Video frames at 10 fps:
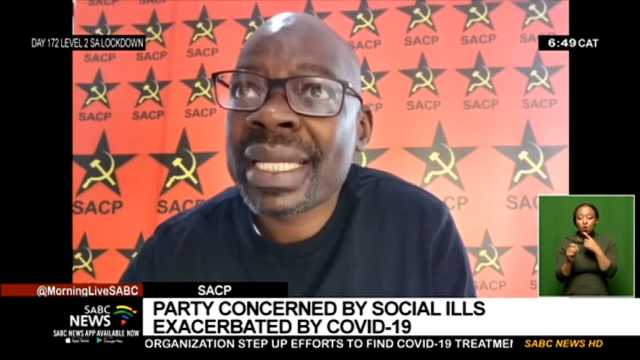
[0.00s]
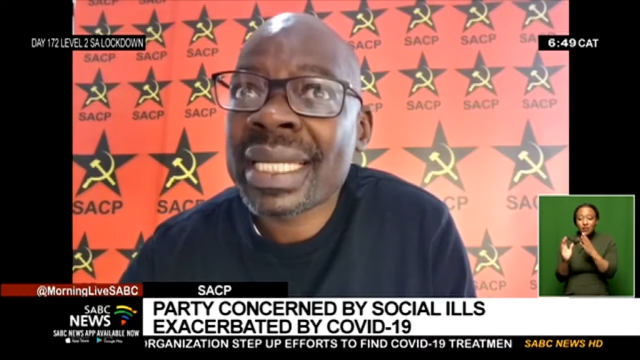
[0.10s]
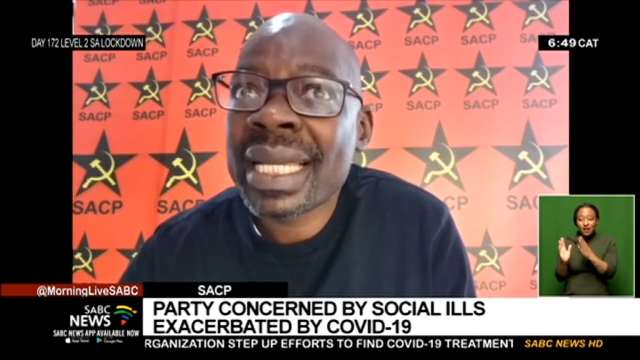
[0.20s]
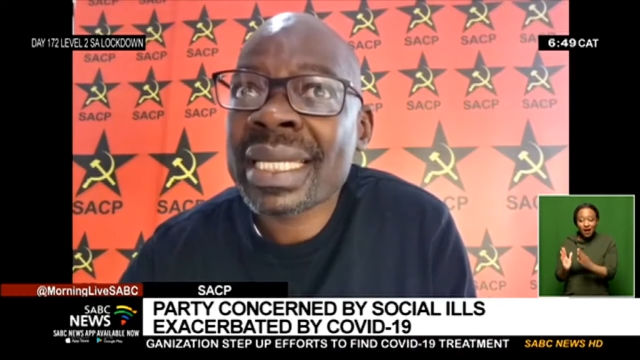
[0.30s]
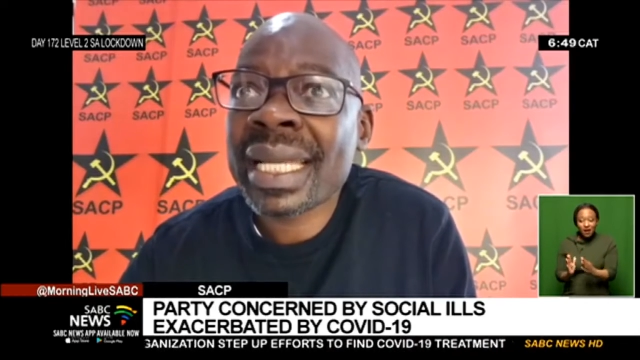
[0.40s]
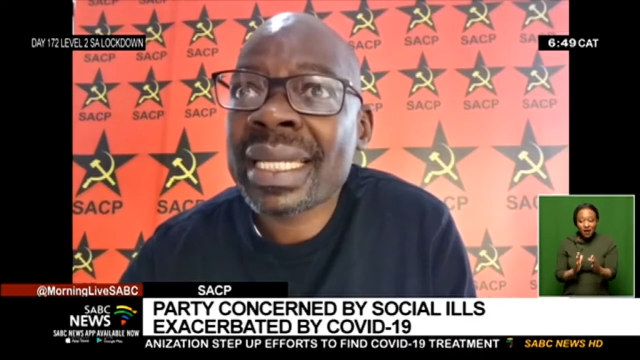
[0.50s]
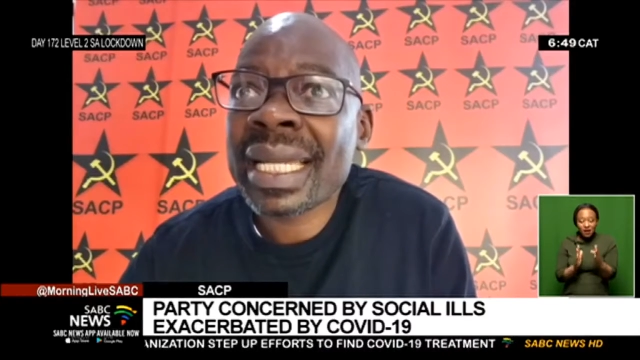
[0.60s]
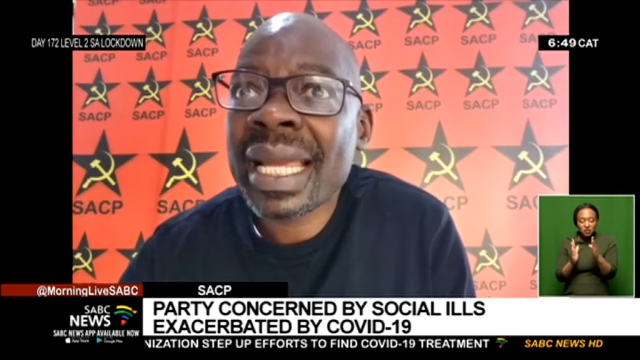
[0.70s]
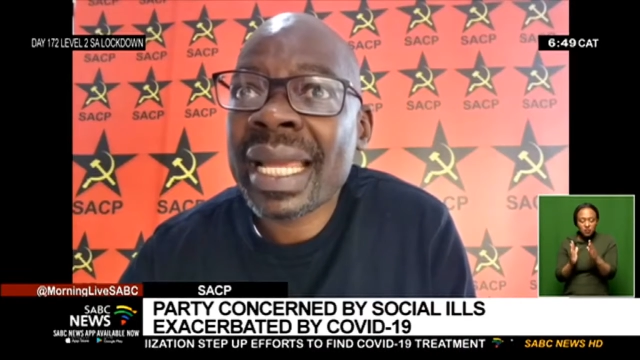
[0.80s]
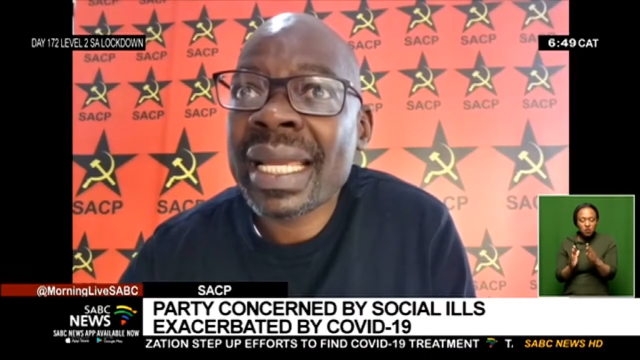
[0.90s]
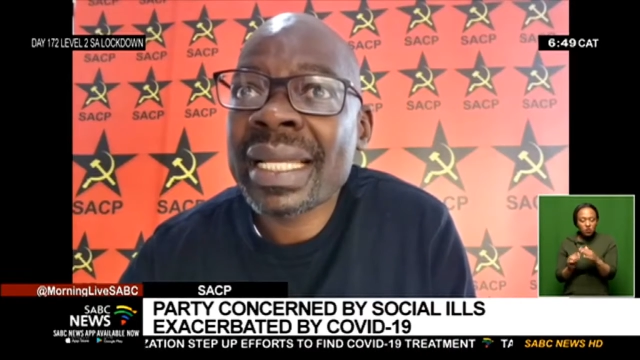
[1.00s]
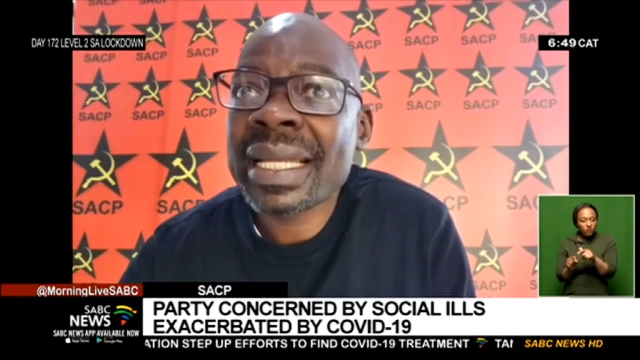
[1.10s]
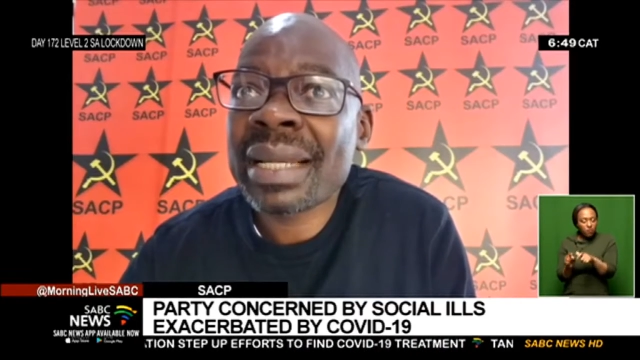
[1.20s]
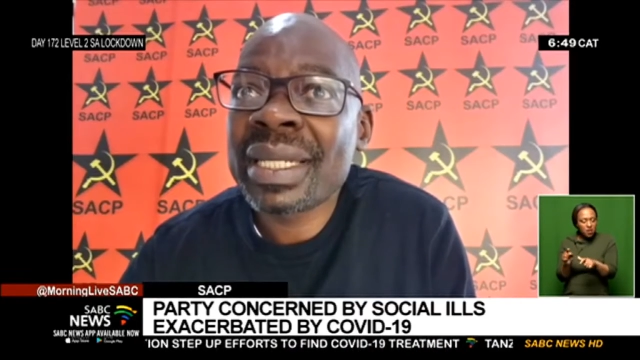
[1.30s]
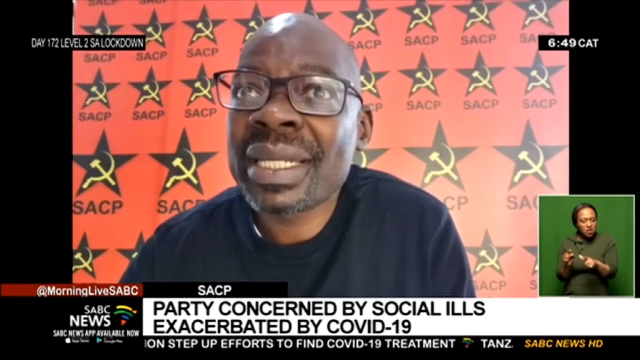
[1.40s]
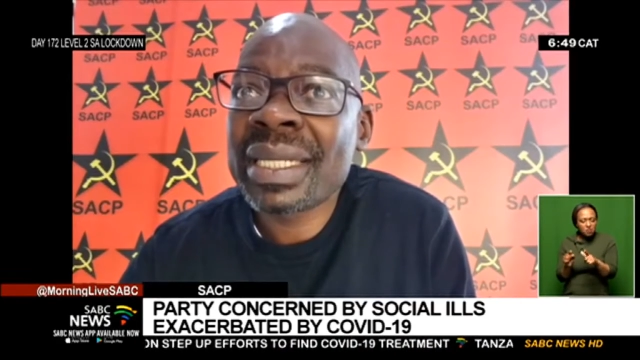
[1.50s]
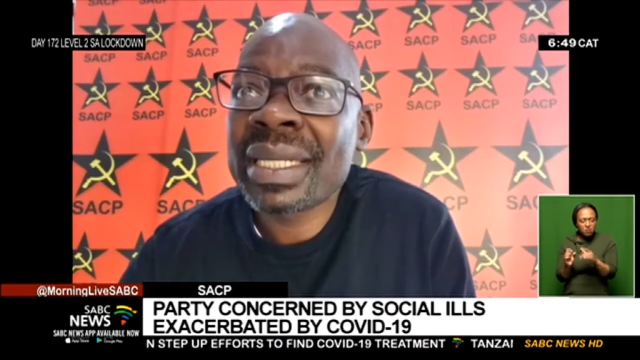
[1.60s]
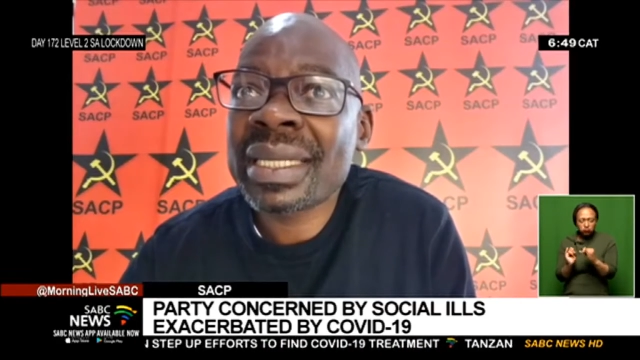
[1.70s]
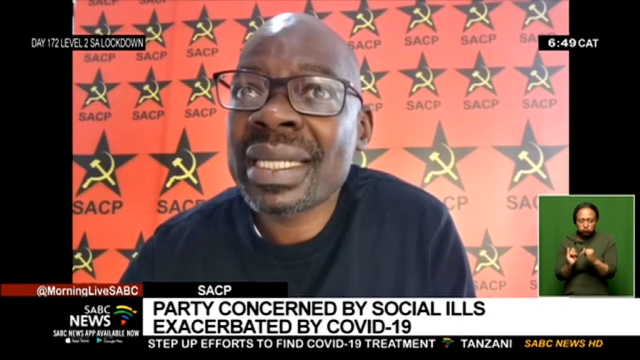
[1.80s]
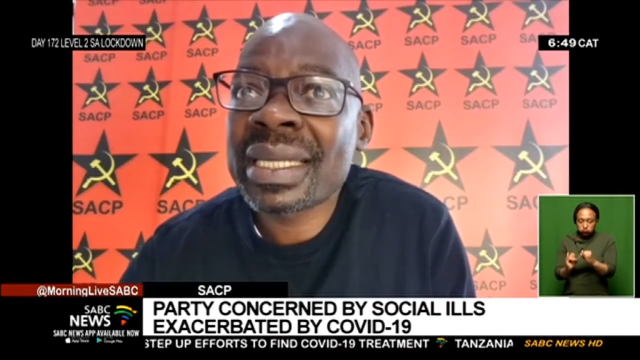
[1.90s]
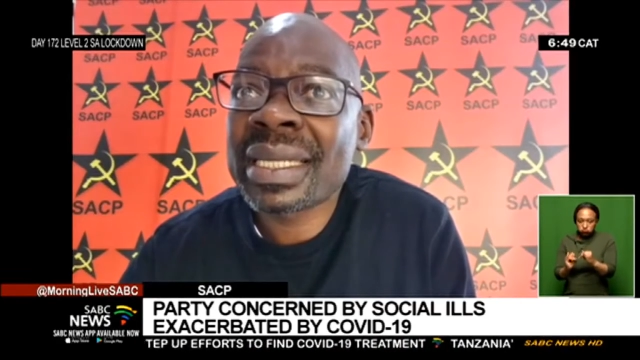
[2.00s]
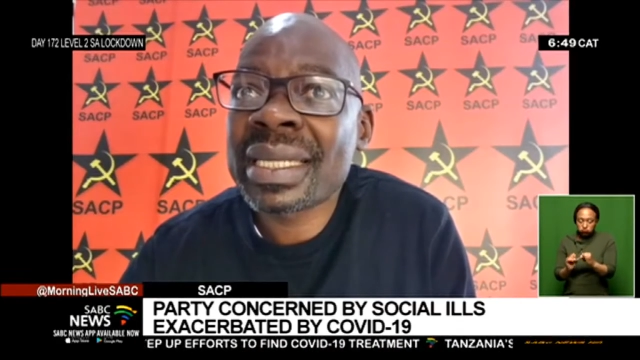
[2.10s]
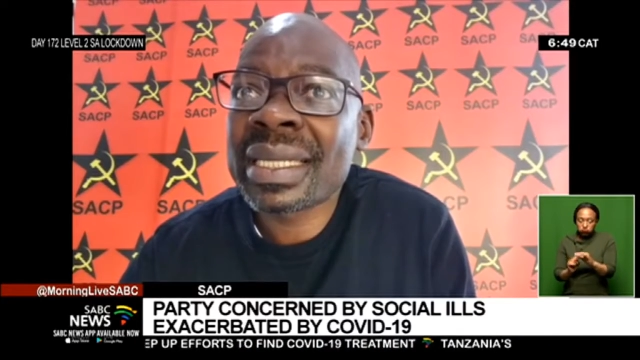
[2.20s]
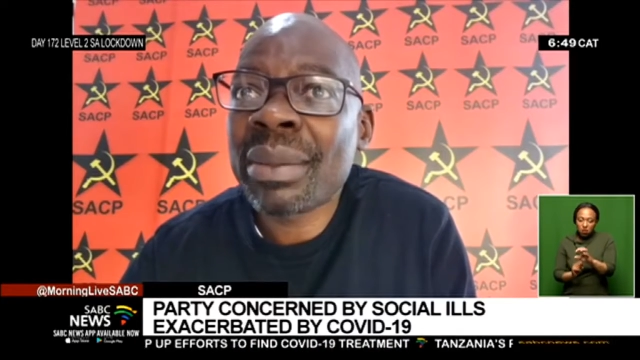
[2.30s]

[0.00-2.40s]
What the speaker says: in a sense that in some instances,